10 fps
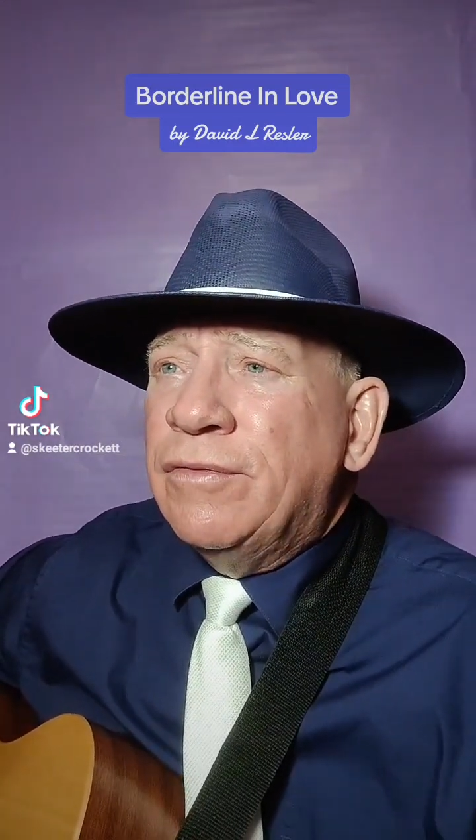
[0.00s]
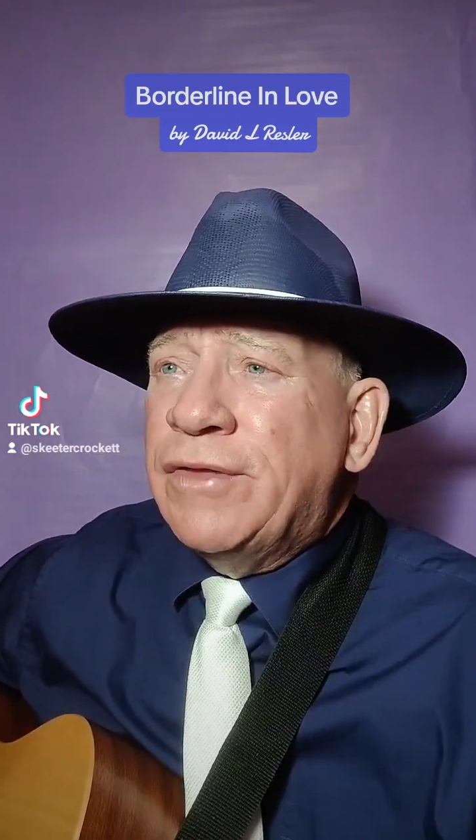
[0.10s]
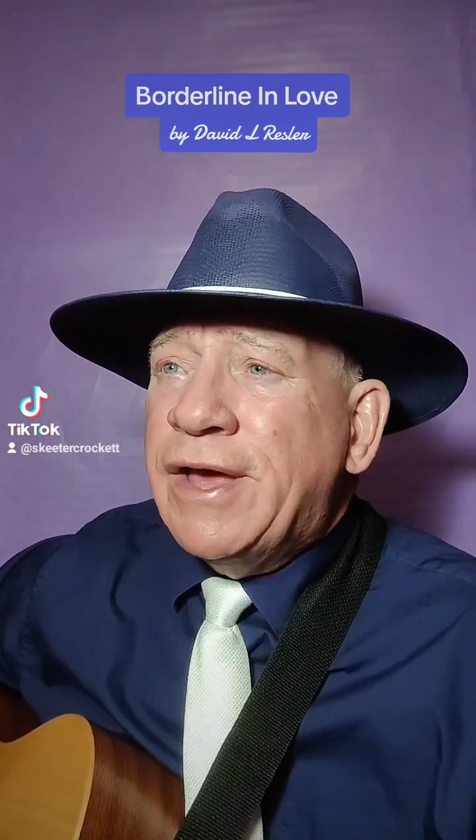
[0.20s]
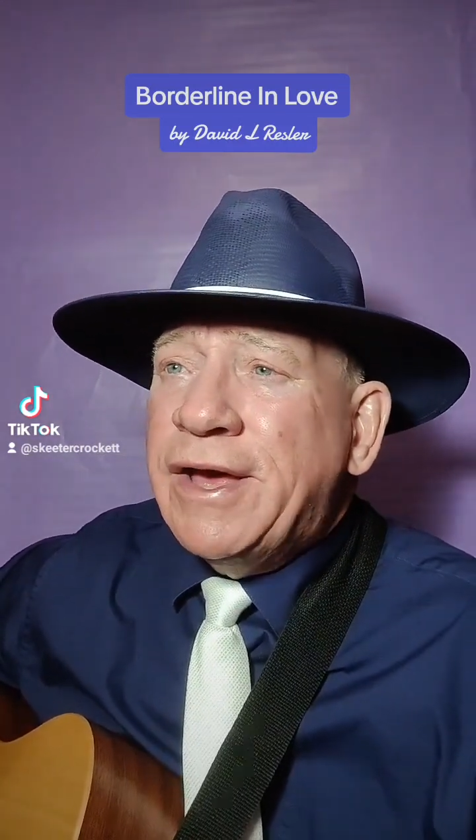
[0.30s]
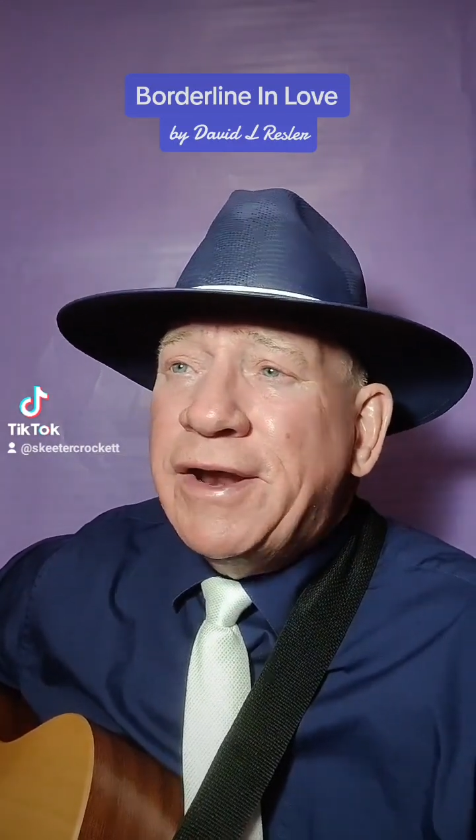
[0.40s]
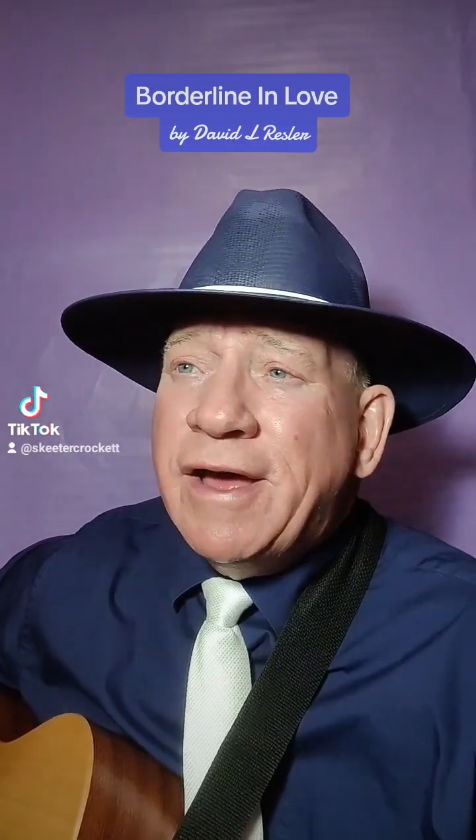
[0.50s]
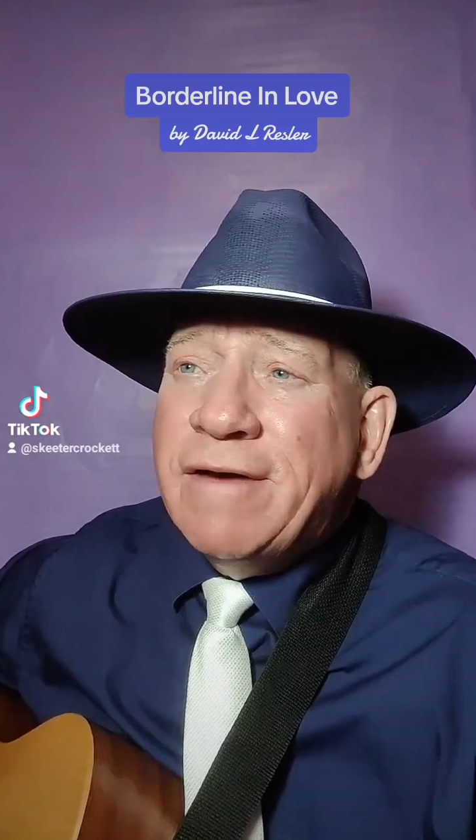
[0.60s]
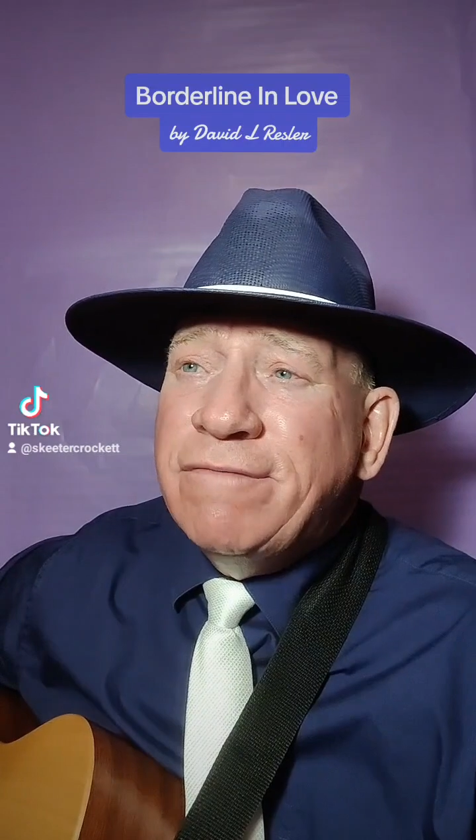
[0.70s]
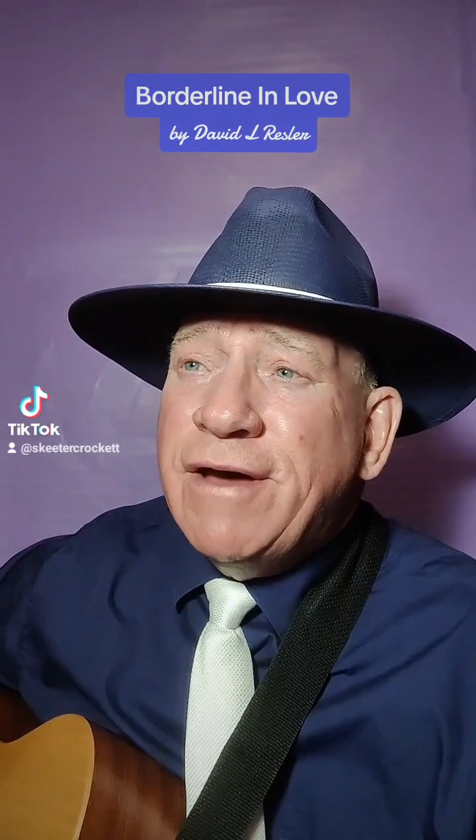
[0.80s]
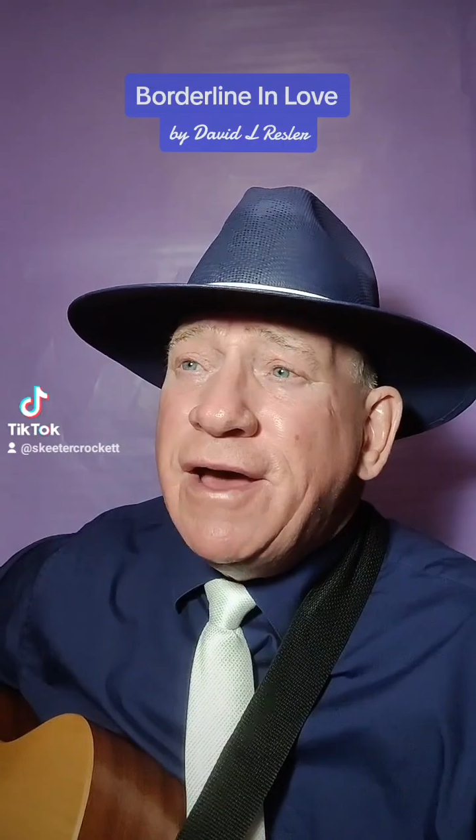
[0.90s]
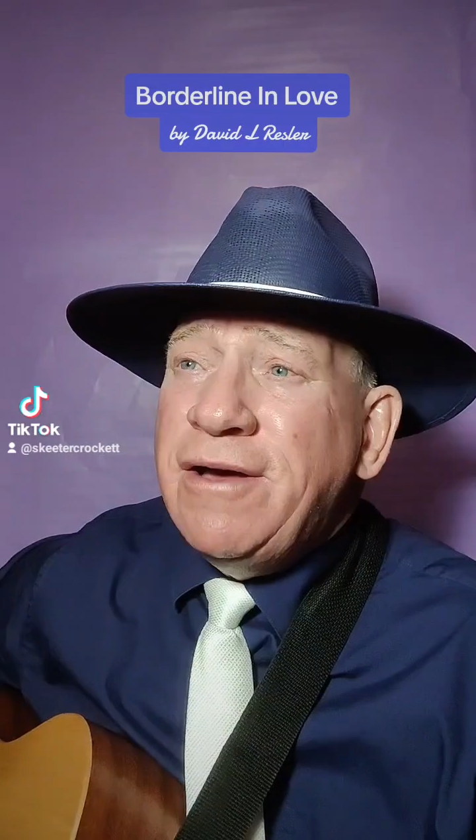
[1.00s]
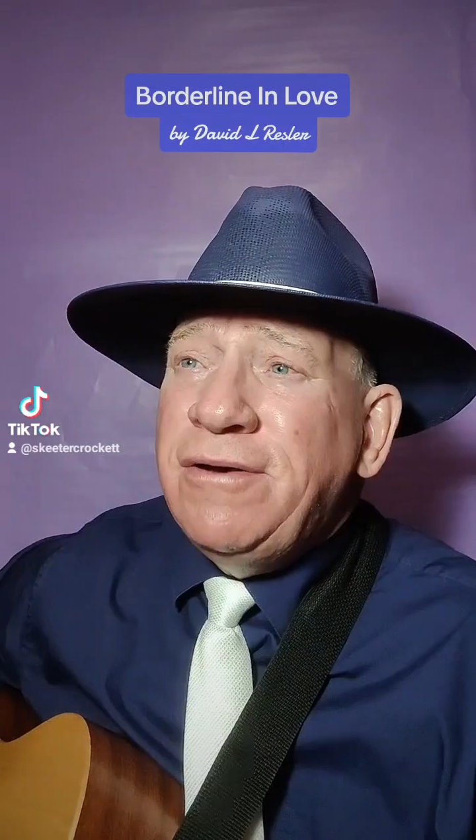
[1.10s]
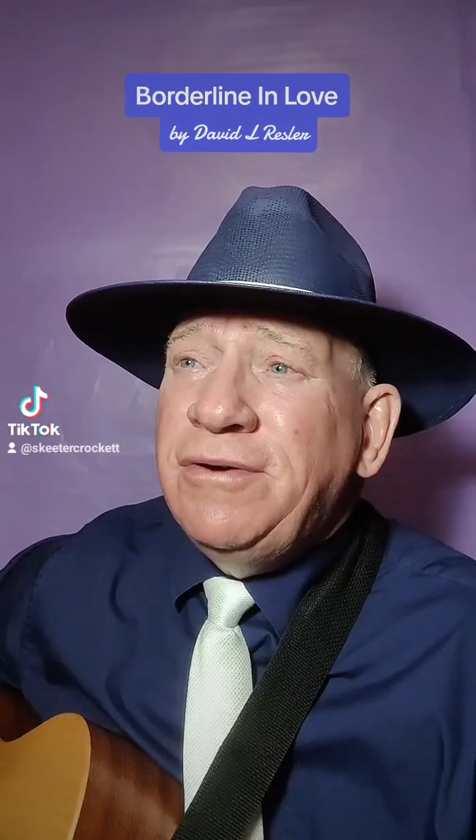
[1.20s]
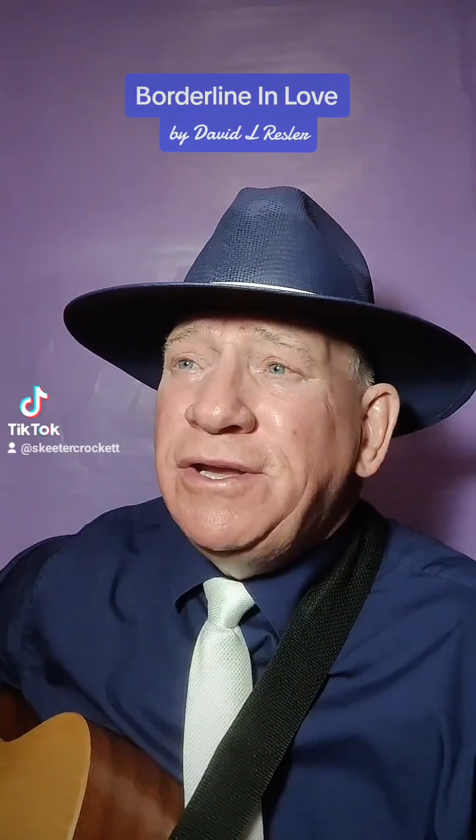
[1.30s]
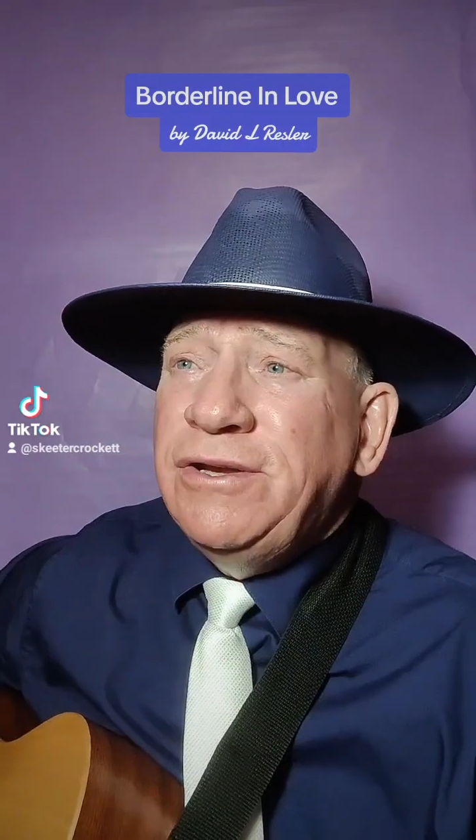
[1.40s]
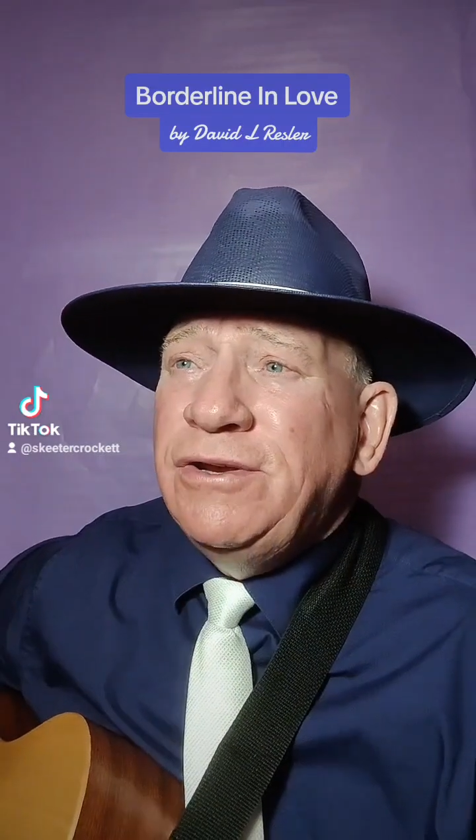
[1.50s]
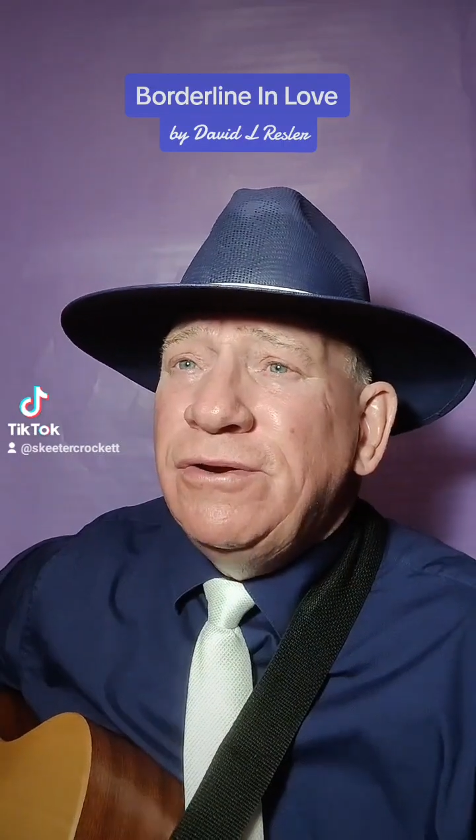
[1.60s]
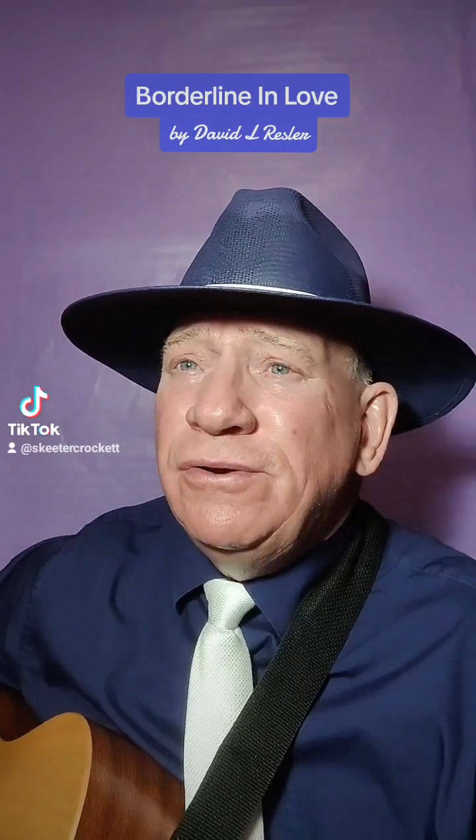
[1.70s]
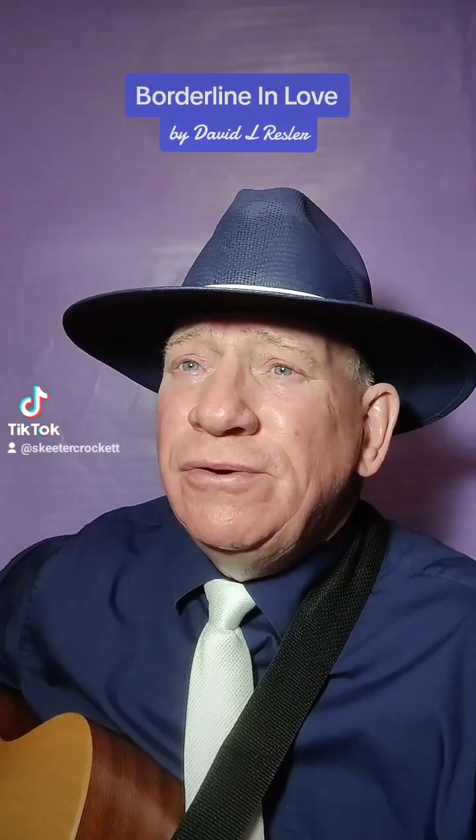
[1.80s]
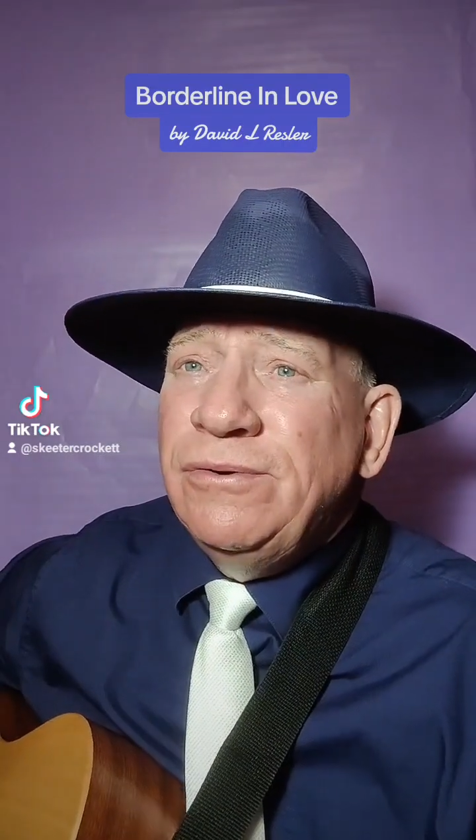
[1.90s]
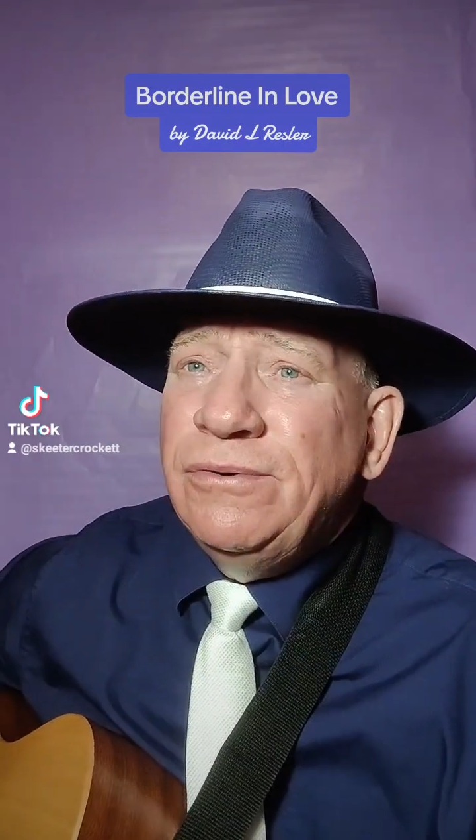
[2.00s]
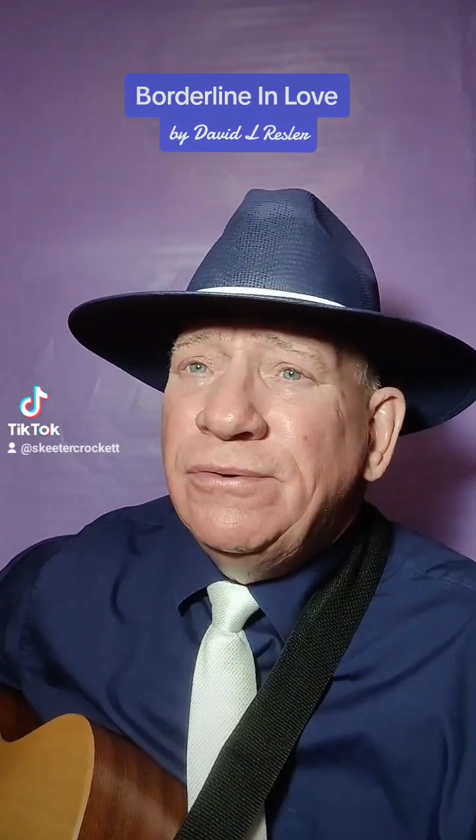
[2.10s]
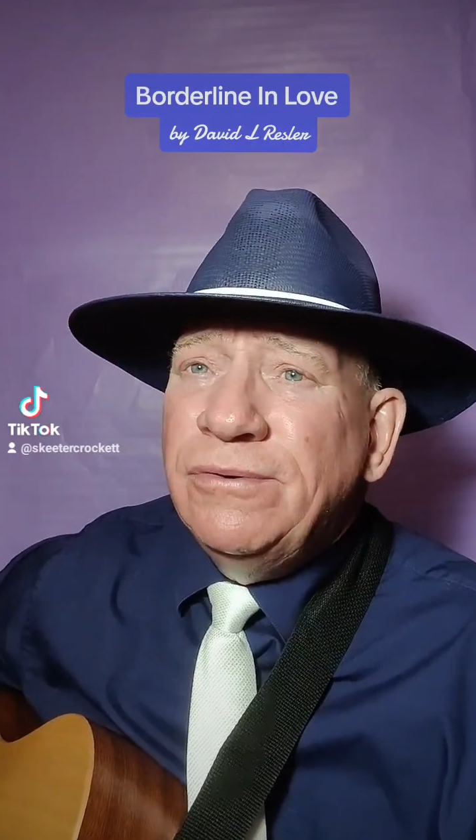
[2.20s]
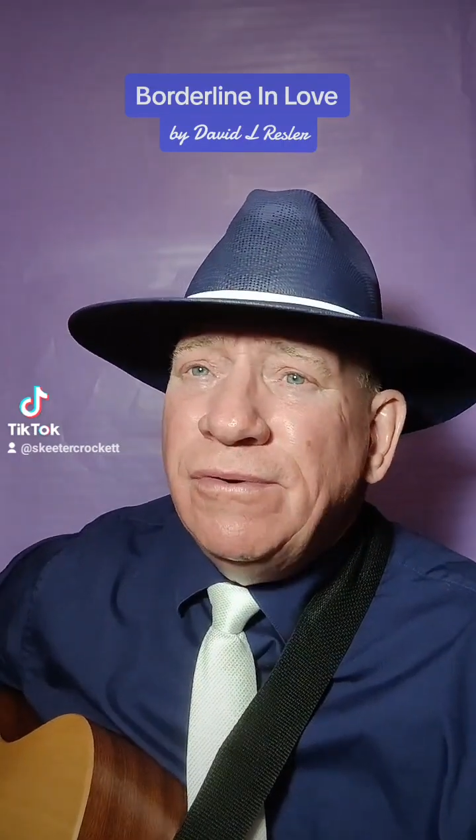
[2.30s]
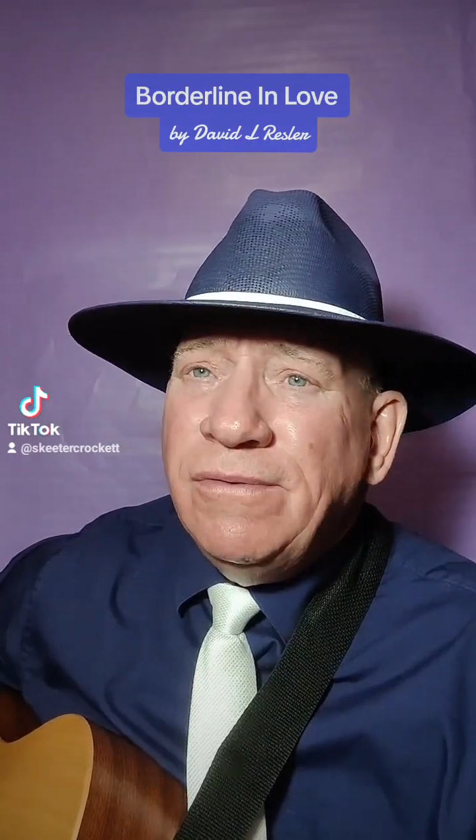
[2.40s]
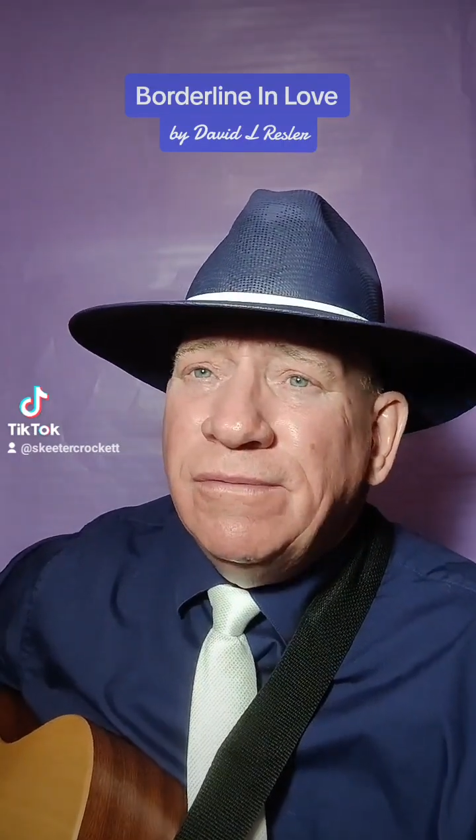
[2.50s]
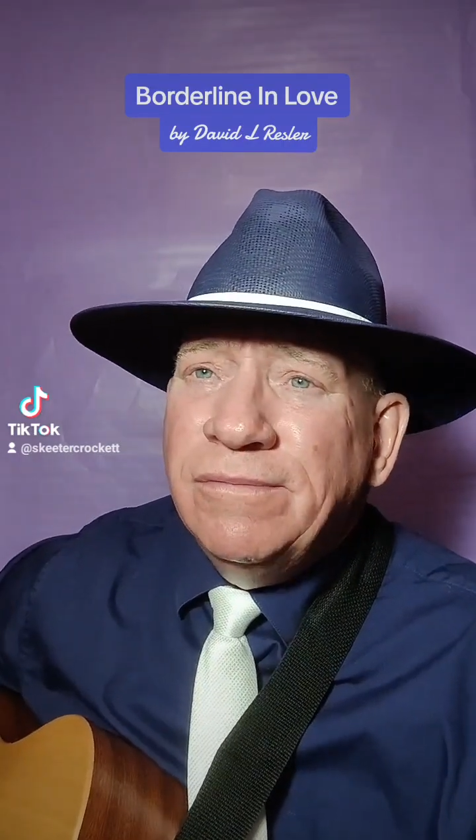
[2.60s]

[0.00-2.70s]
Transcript: that I found in you.